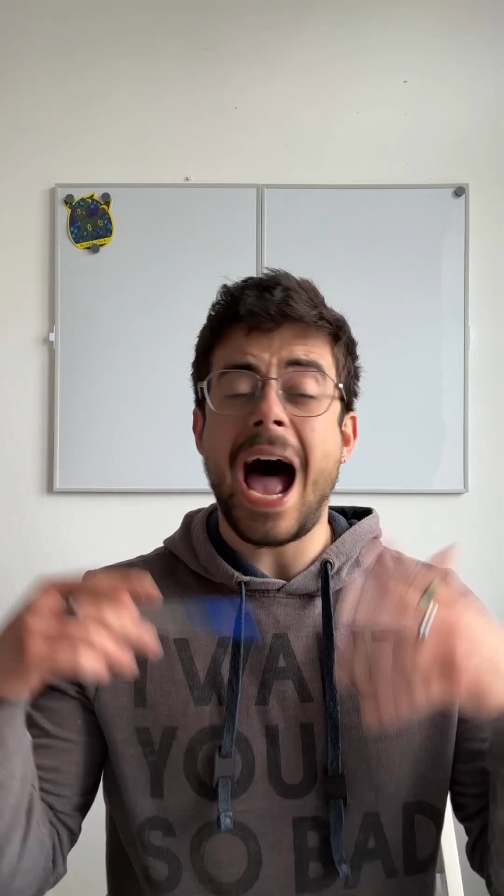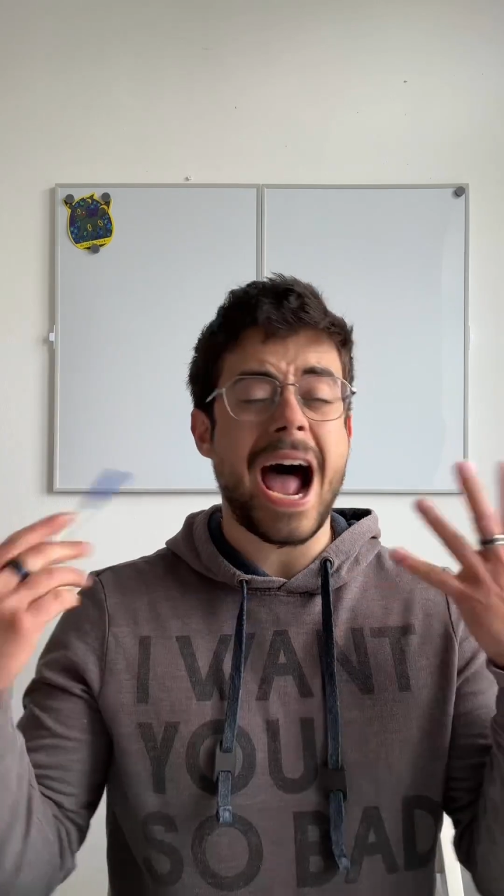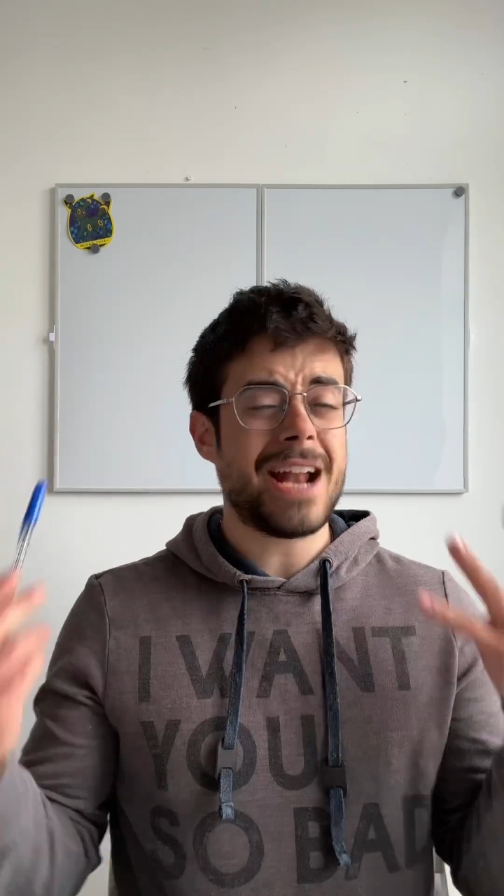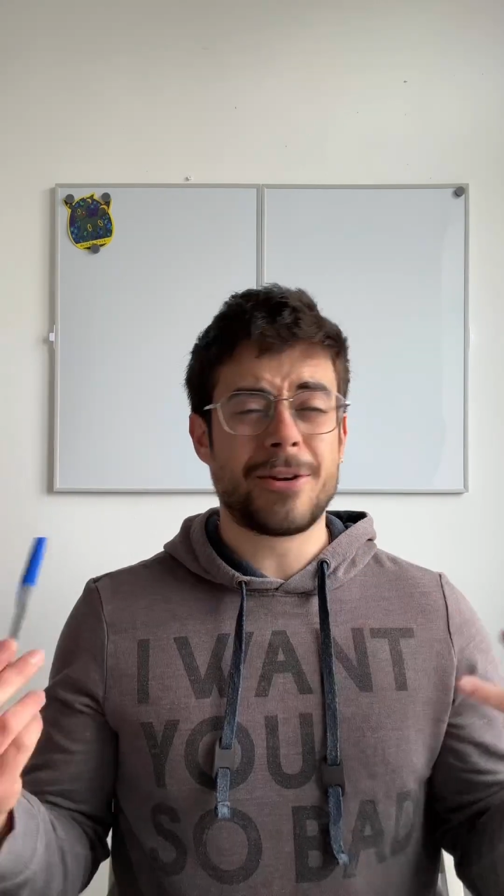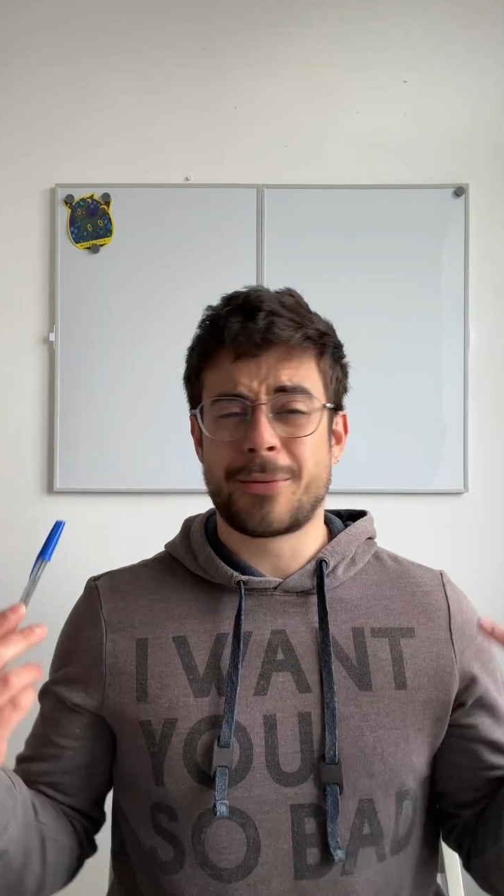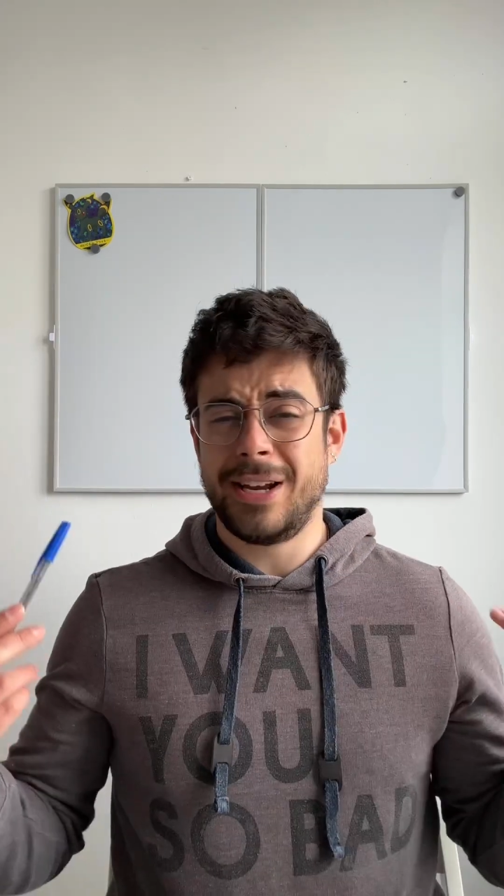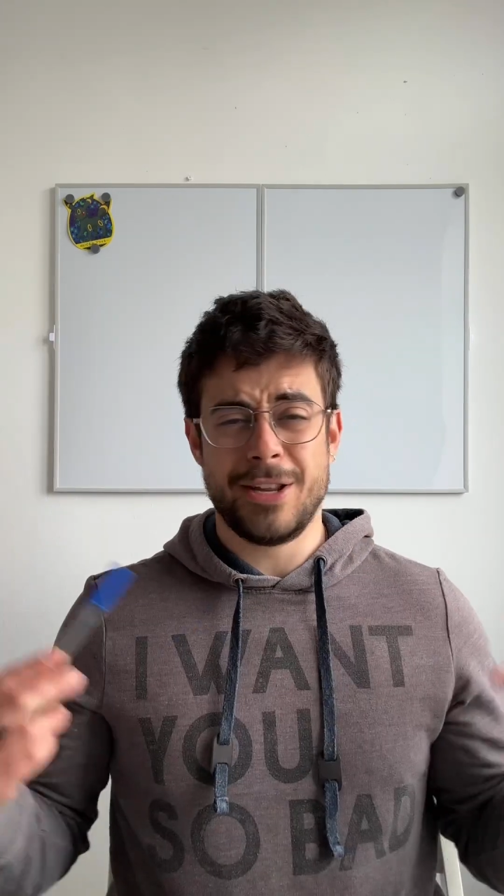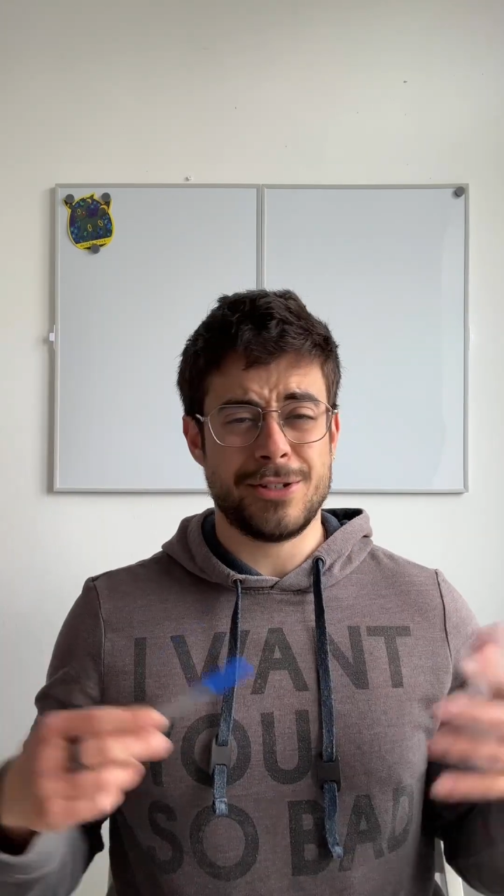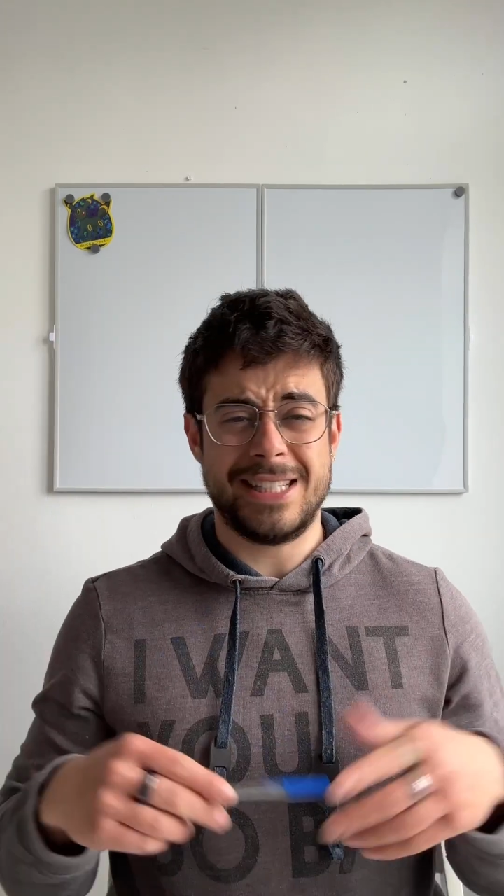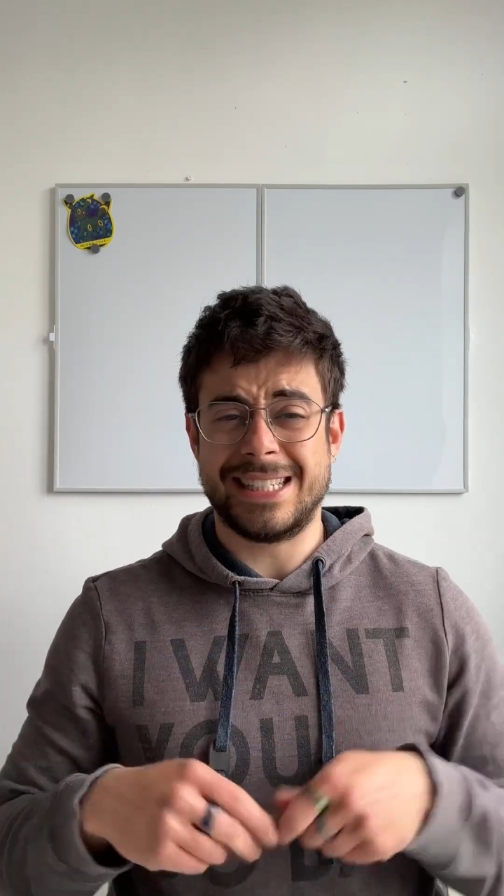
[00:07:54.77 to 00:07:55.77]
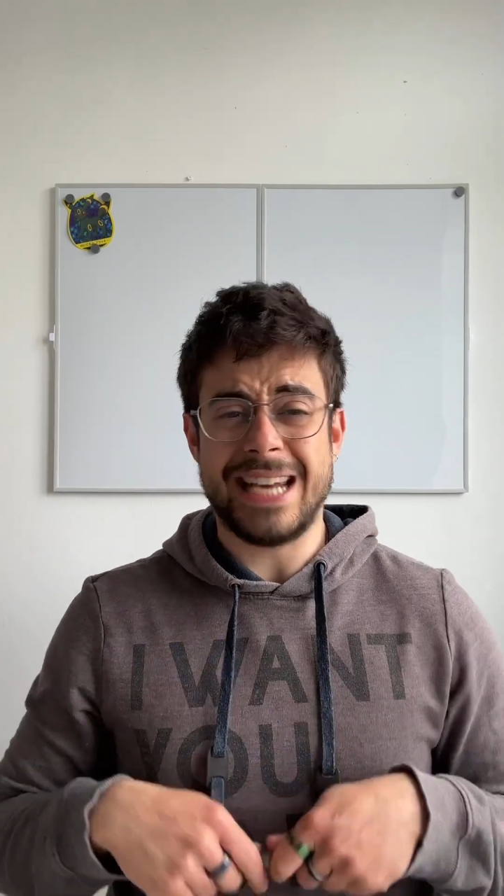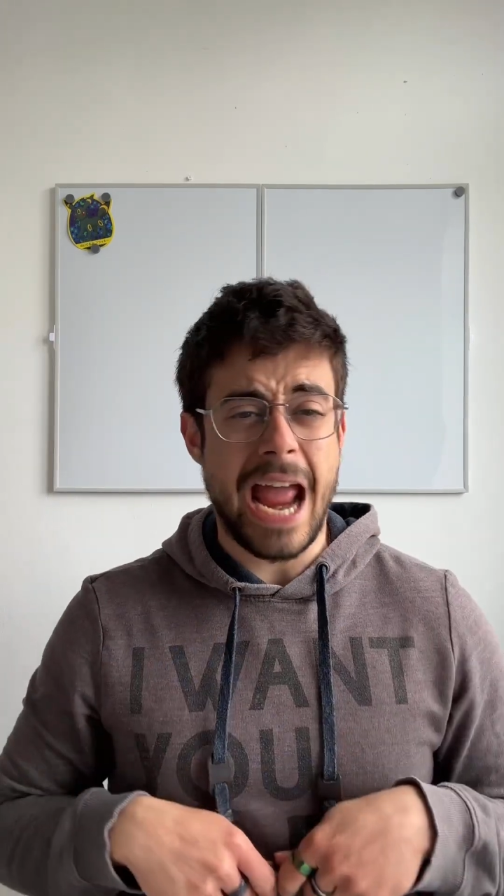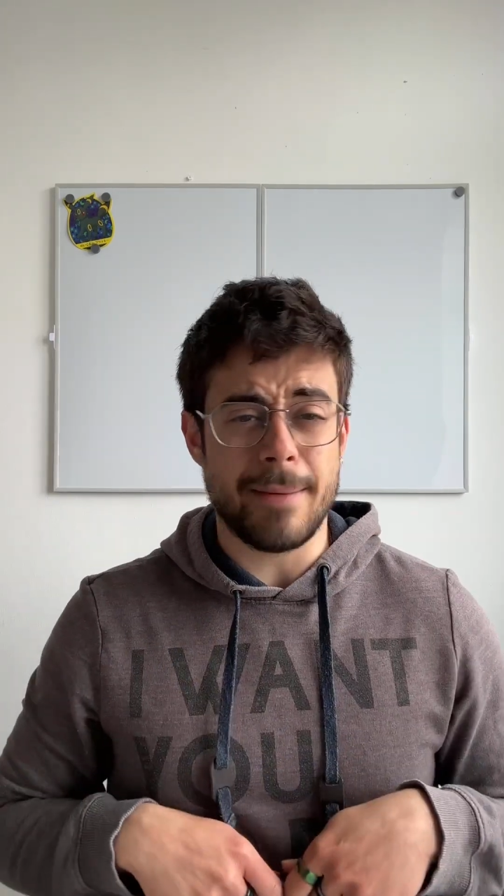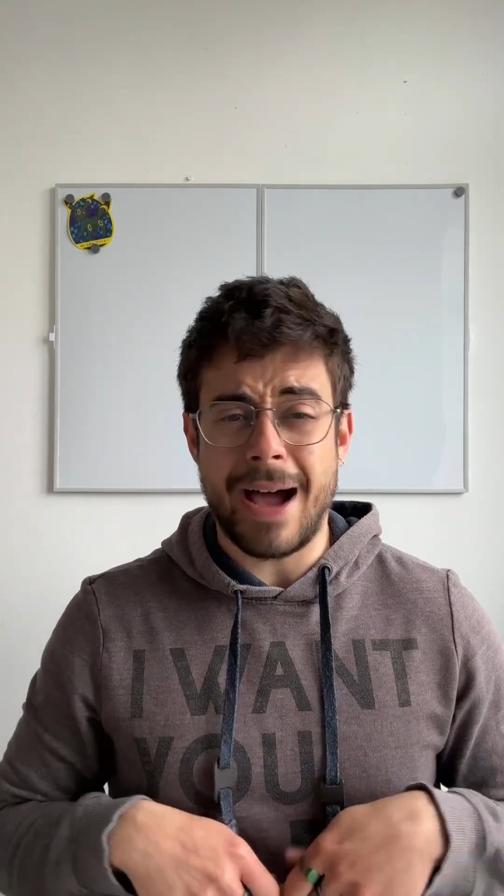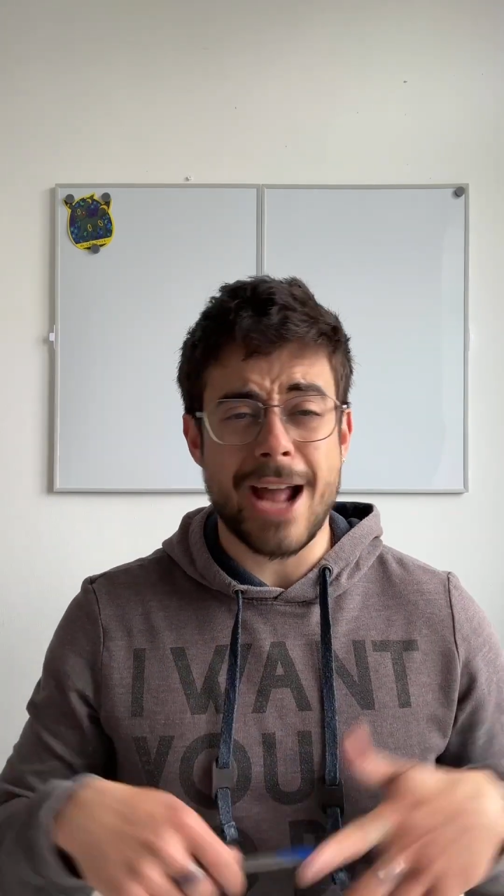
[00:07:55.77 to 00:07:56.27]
I don't really use this name.